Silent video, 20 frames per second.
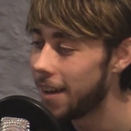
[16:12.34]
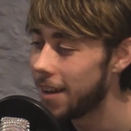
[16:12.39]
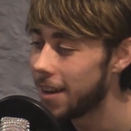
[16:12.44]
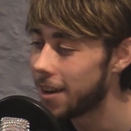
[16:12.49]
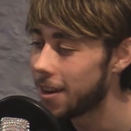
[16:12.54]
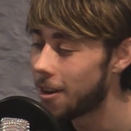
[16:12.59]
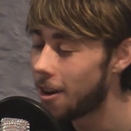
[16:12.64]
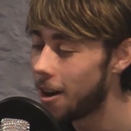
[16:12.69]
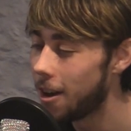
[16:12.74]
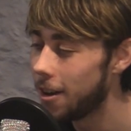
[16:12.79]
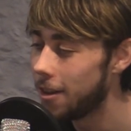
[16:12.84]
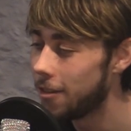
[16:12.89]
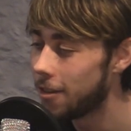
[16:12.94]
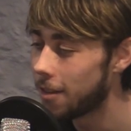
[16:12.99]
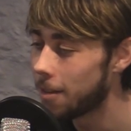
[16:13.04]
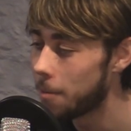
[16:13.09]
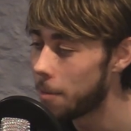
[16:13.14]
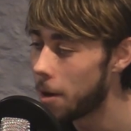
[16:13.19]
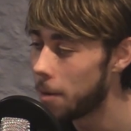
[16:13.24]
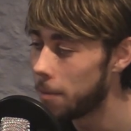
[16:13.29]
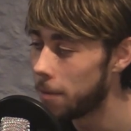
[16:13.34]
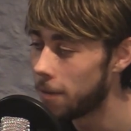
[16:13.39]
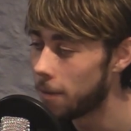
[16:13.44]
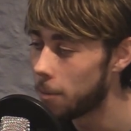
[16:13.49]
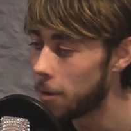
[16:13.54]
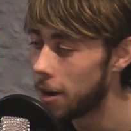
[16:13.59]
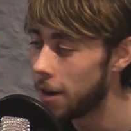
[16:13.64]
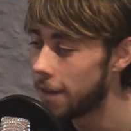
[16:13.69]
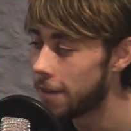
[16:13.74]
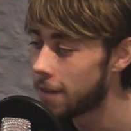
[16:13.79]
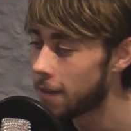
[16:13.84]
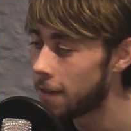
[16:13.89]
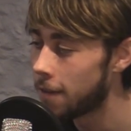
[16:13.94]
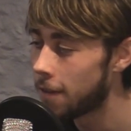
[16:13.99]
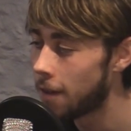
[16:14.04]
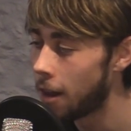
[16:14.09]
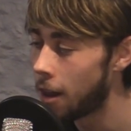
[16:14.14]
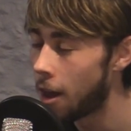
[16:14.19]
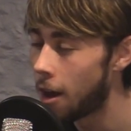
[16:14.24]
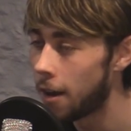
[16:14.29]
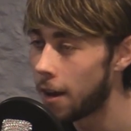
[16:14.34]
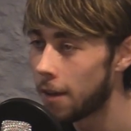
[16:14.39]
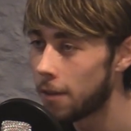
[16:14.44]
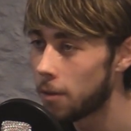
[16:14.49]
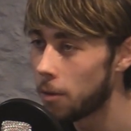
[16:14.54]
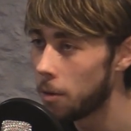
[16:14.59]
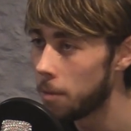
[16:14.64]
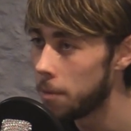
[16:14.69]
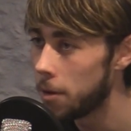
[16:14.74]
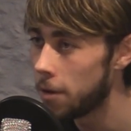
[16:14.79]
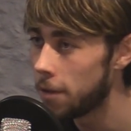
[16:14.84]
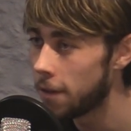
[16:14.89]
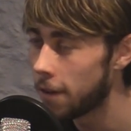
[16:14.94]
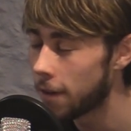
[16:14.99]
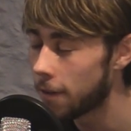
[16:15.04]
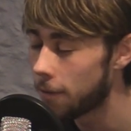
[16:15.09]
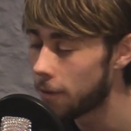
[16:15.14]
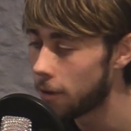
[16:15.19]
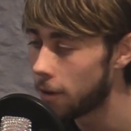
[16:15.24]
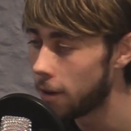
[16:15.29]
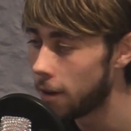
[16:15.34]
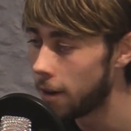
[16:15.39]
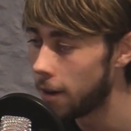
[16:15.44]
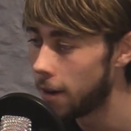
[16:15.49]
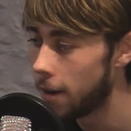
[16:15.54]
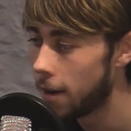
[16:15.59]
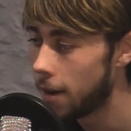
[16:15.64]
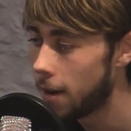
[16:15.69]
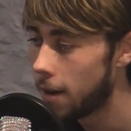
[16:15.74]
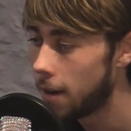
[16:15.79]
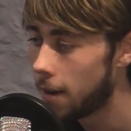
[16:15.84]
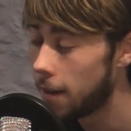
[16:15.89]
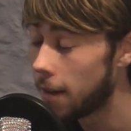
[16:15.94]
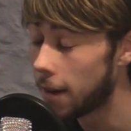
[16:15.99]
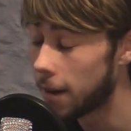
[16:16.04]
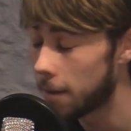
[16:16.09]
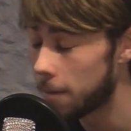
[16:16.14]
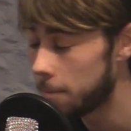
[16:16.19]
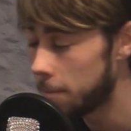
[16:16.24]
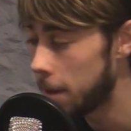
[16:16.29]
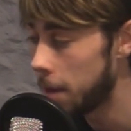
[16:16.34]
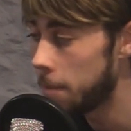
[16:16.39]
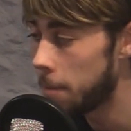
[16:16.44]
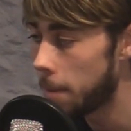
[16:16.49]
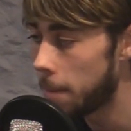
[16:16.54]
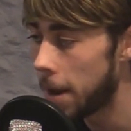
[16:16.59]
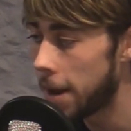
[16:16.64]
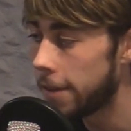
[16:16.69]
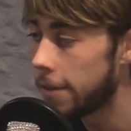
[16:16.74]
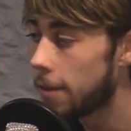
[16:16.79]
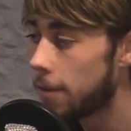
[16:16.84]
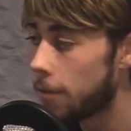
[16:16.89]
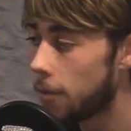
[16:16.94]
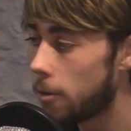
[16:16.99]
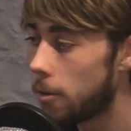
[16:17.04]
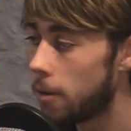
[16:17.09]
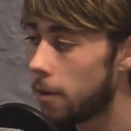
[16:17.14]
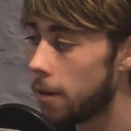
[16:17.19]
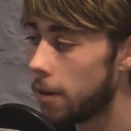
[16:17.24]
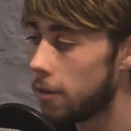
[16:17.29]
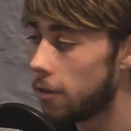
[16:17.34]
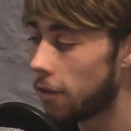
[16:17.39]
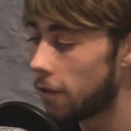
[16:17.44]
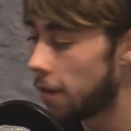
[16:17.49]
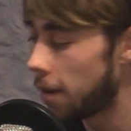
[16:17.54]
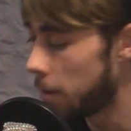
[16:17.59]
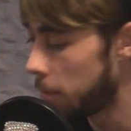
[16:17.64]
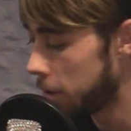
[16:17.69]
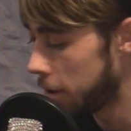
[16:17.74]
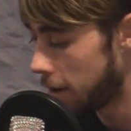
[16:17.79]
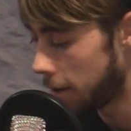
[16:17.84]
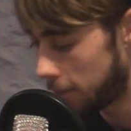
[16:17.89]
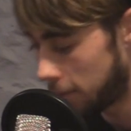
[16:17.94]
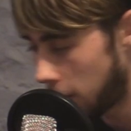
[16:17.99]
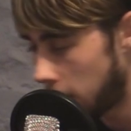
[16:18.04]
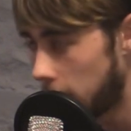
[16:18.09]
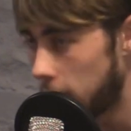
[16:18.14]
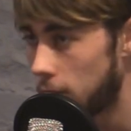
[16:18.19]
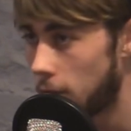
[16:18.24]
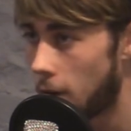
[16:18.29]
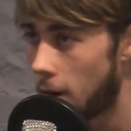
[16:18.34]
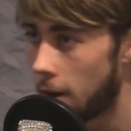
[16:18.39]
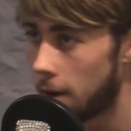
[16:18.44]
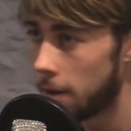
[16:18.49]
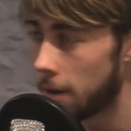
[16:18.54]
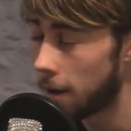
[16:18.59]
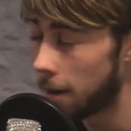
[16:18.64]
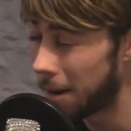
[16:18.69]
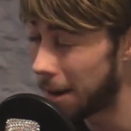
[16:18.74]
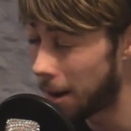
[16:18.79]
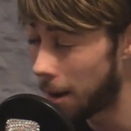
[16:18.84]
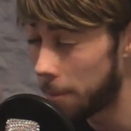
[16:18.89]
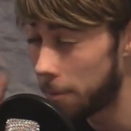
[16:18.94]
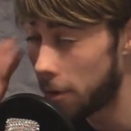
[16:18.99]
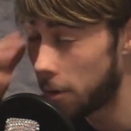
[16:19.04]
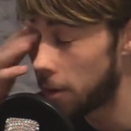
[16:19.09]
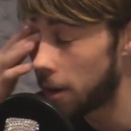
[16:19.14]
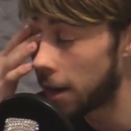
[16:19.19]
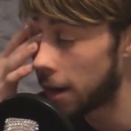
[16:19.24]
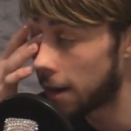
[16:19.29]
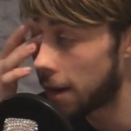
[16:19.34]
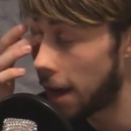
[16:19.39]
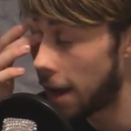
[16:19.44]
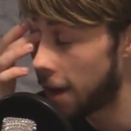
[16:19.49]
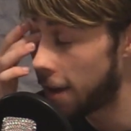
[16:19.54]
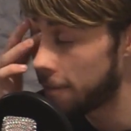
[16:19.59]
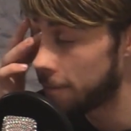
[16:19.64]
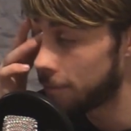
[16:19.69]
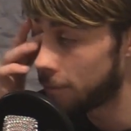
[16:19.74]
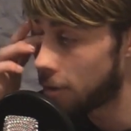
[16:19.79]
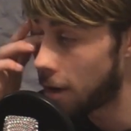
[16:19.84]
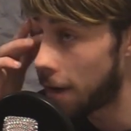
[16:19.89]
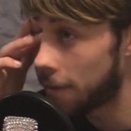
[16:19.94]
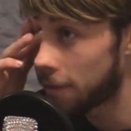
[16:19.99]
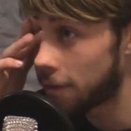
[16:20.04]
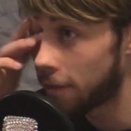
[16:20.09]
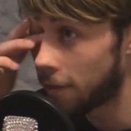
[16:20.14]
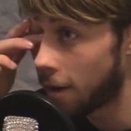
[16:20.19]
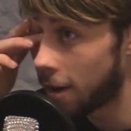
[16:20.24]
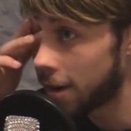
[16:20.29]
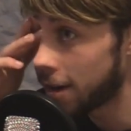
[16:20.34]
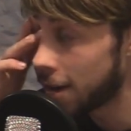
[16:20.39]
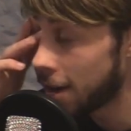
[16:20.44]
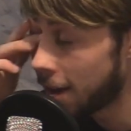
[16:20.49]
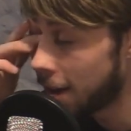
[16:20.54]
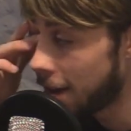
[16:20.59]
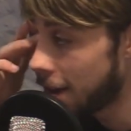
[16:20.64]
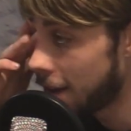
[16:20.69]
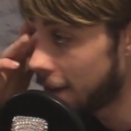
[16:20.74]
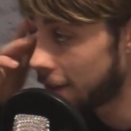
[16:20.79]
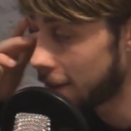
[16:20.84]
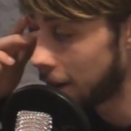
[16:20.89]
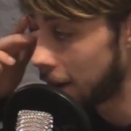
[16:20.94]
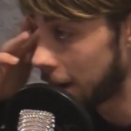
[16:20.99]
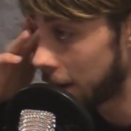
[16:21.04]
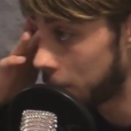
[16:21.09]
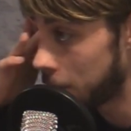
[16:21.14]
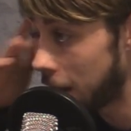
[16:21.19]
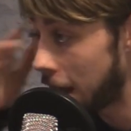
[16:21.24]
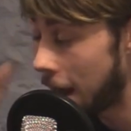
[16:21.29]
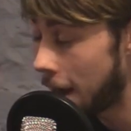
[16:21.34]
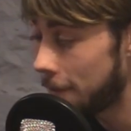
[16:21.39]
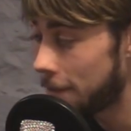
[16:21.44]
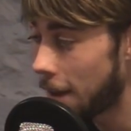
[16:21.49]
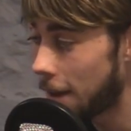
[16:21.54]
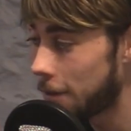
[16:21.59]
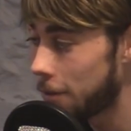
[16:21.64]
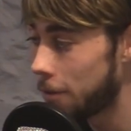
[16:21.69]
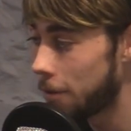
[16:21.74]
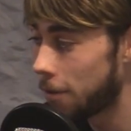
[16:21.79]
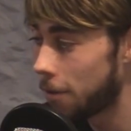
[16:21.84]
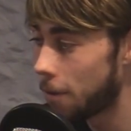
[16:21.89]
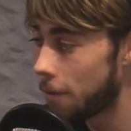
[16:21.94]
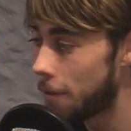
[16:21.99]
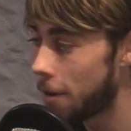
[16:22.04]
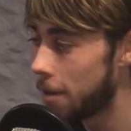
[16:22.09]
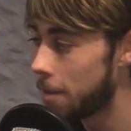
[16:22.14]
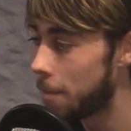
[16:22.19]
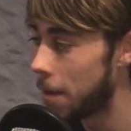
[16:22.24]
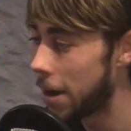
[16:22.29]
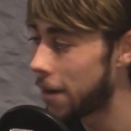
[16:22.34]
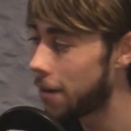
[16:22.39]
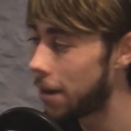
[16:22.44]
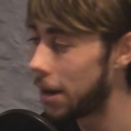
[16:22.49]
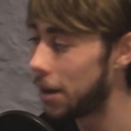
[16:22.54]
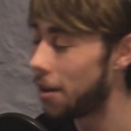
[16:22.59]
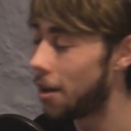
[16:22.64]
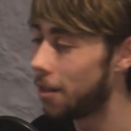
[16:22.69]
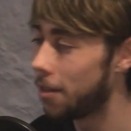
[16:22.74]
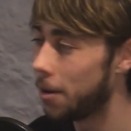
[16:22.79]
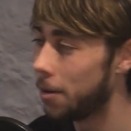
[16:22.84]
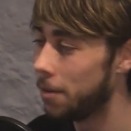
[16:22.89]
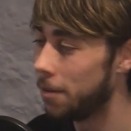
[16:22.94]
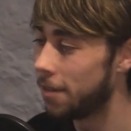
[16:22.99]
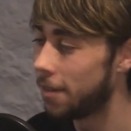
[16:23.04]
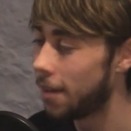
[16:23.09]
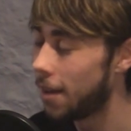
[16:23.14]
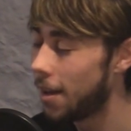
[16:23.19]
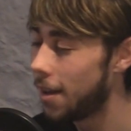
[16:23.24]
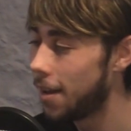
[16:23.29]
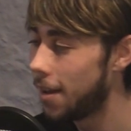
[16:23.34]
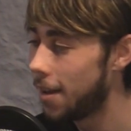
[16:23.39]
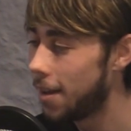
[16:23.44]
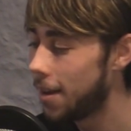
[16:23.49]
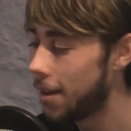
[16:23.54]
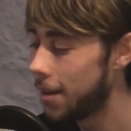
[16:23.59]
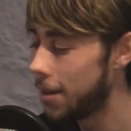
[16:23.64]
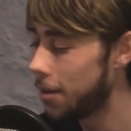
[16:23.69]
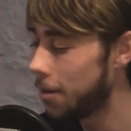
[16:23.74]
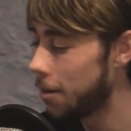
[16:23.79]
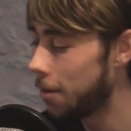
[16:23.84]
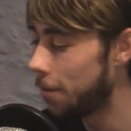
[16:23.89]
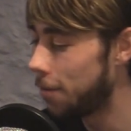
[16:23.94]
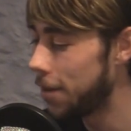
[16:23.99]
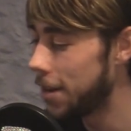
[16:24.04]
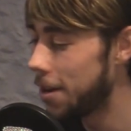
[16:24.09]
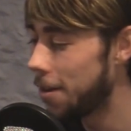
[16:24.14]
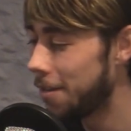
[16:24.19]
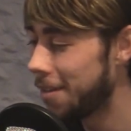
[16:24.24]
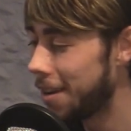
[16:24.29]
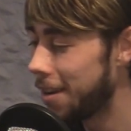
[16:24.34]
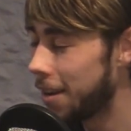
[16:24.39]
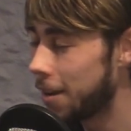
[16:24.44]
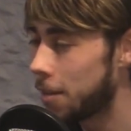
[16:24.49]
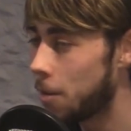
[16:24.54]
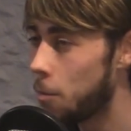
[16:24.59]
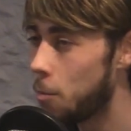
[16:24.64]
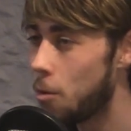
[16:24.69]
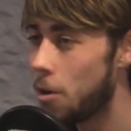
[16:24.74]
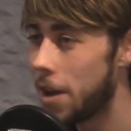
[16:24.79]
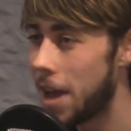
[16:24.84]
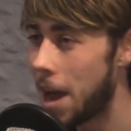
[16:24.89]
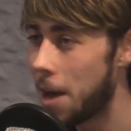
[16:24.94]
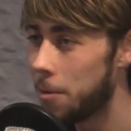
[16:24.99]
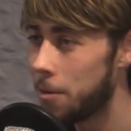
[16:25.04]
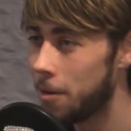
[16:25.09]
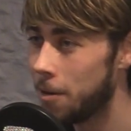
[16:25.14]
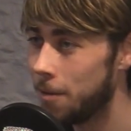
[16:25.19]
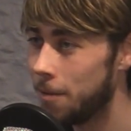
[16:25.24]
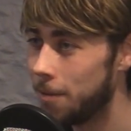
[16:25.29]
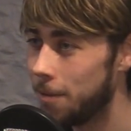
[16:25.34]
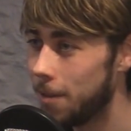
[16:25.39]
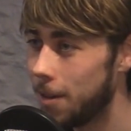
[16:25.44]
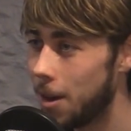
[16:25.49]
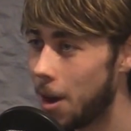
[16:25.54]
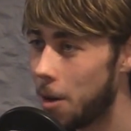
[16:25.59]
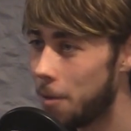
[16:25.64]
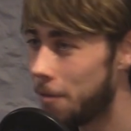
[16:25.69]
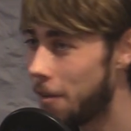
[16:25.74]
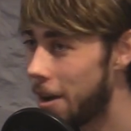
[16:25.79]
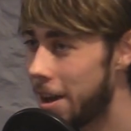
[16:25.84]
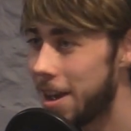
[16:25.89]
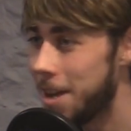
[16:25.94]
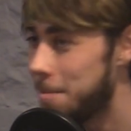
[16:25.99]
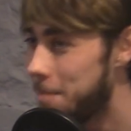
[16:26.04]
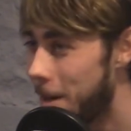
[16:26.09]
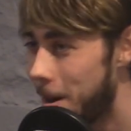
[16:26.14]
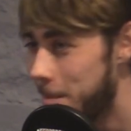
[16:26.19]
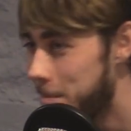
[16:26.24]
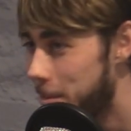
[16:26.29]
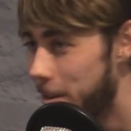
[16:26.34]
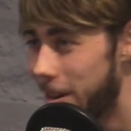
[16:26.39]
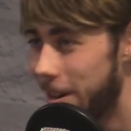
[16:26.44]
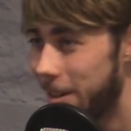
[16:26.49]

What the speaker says: in college at the moment we're listening to a lot of that sort of music for like me and my mates for just like when you're kind of drawing or if I'm doing like graphic design. So like we'll have that sort of stuff on the background and all those. You know those videos that like the 1 hour of lo-fi hip hop